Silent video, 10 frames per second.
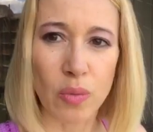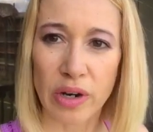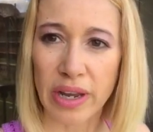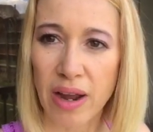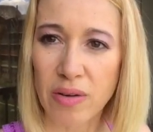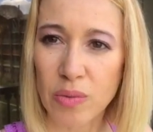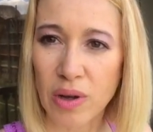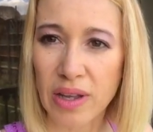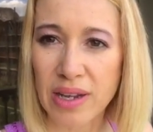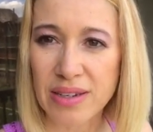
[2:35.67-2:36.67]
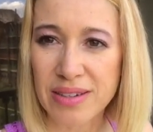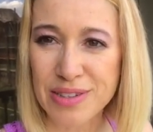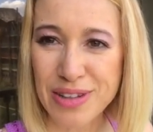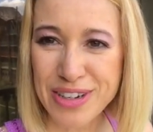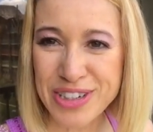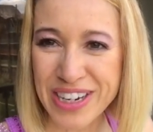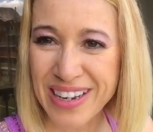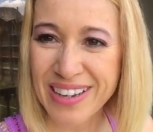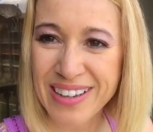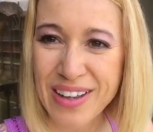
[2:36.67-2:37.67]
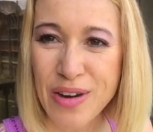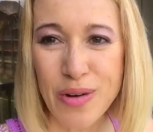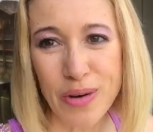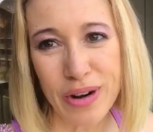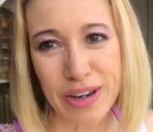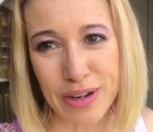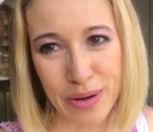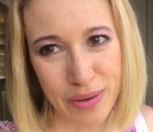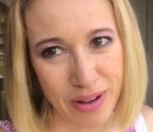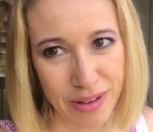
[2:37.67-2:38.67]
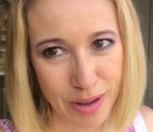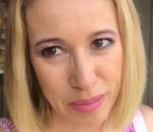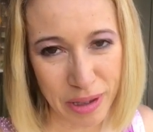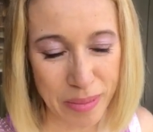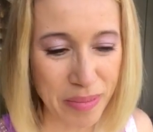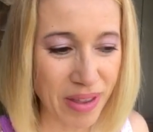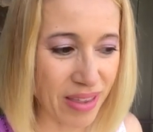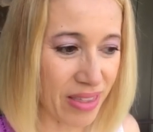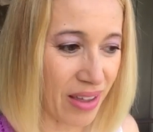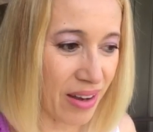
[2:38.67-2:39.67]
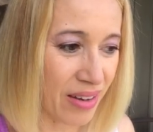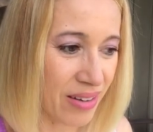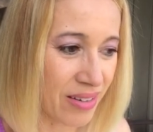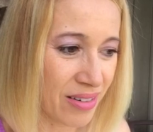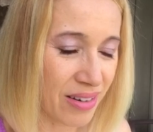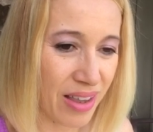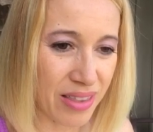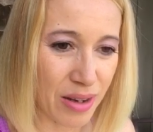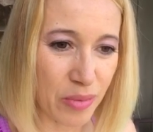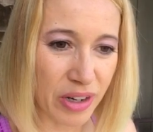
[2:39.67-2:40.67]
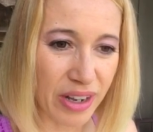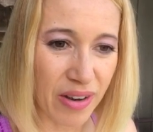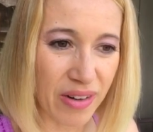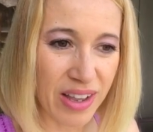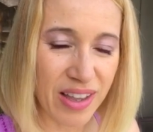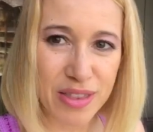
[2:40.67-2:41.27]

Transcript: work out while Eddie does laundry. Or, you know, I'll help him and then work out.